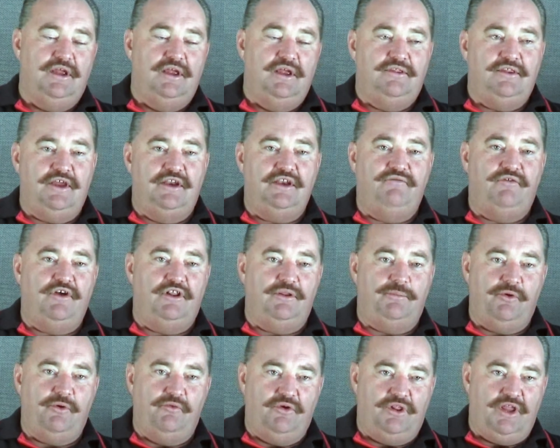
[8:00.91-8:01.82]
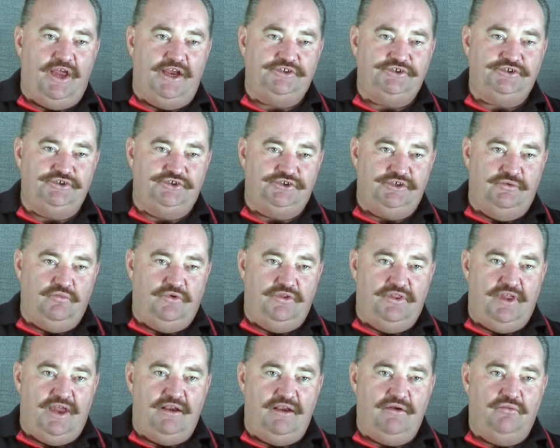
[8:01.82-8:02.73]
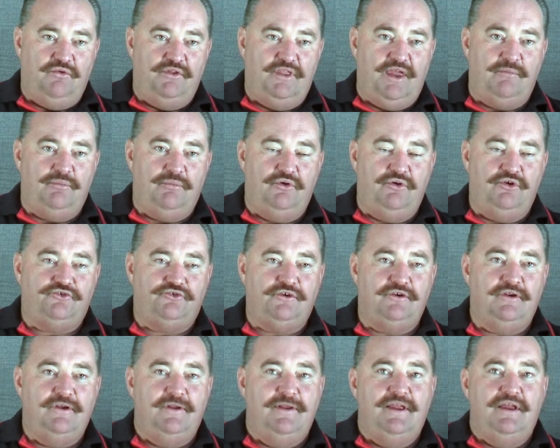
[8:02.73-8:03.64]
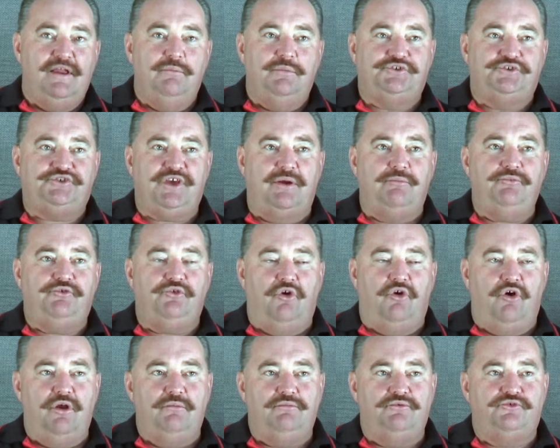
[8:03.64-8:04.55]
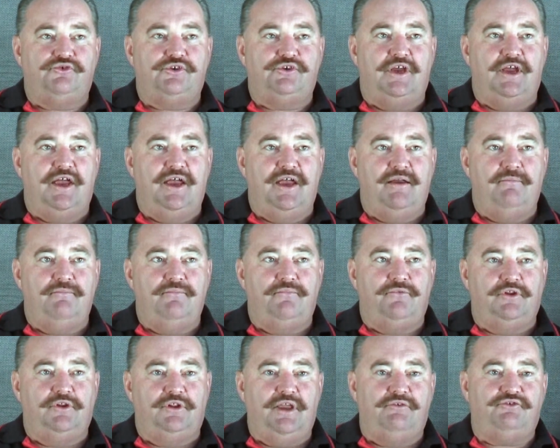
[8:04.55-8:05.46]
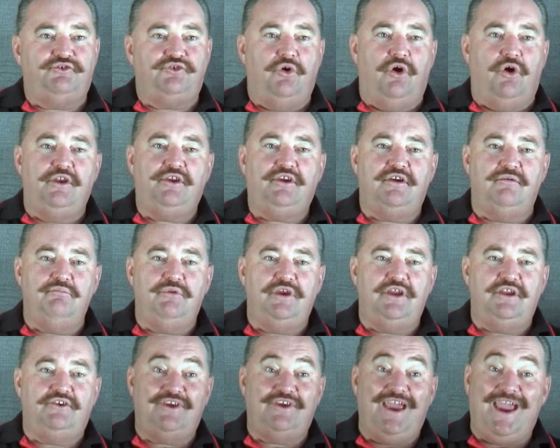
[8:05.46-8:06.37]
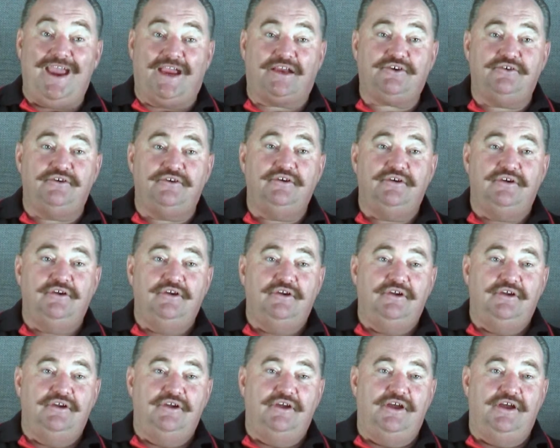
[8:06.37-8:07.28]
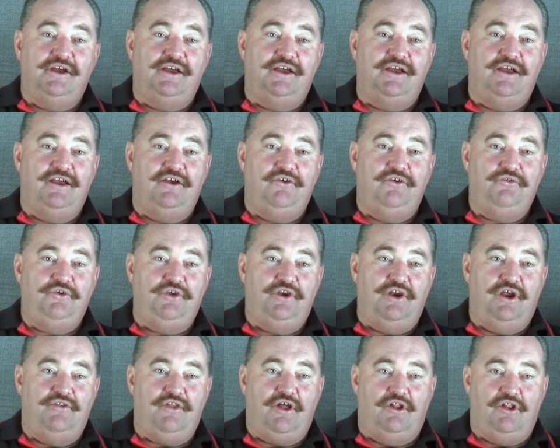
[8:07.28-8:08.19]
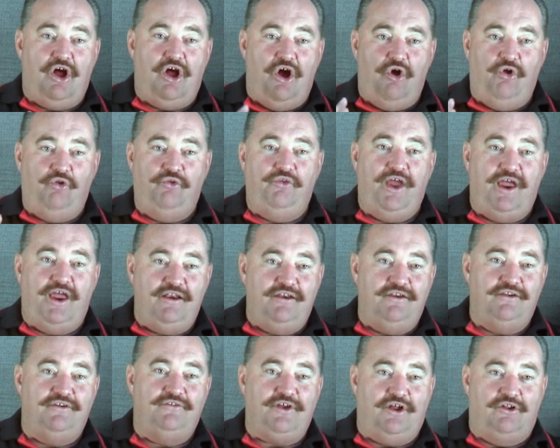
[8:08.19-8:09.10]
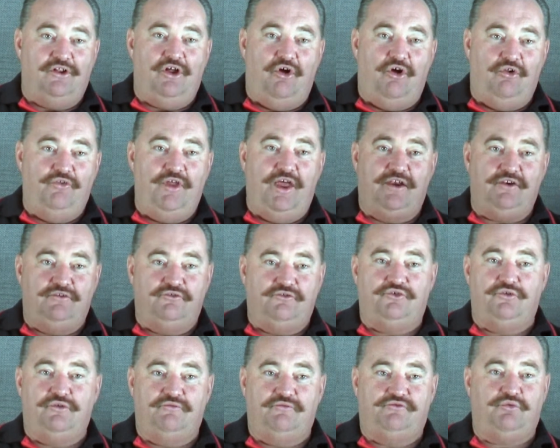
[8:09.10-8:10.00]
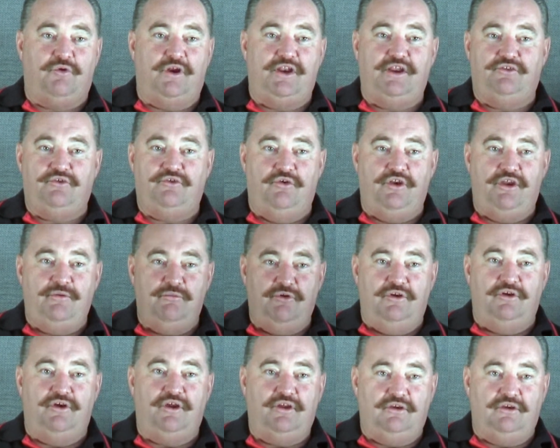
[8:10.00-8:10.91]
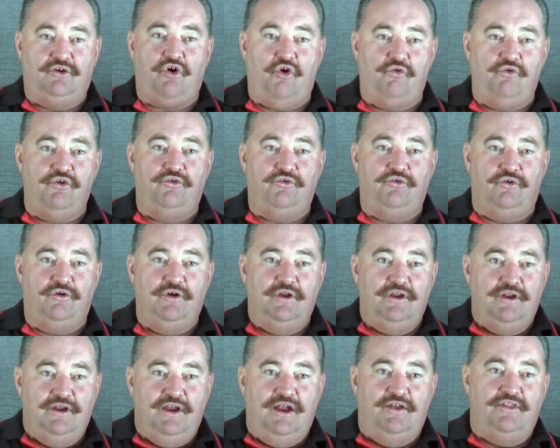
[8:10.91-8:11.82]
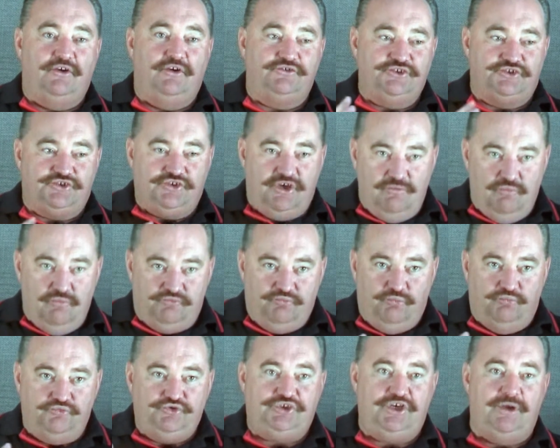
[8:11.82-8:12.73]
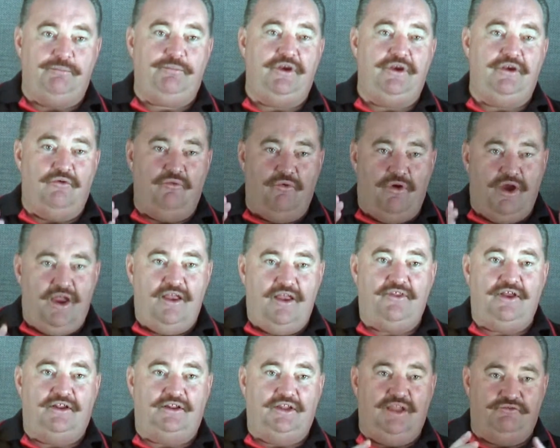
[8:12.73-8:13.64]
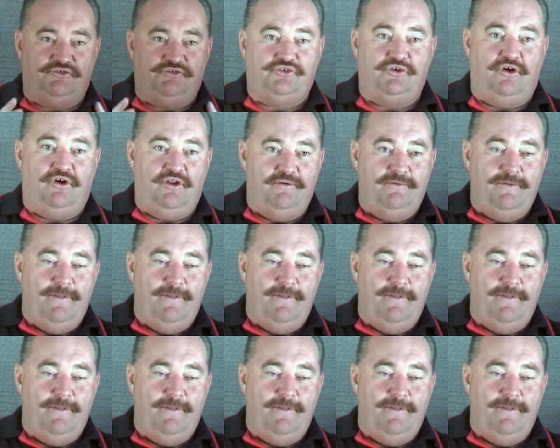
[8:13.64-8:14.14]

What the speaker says: They develop a relationship with that person. But sometimes the left side can be attacked. They'll hold that sort of 20-30 metre corridor, and they'll just keep chipping away at that left side.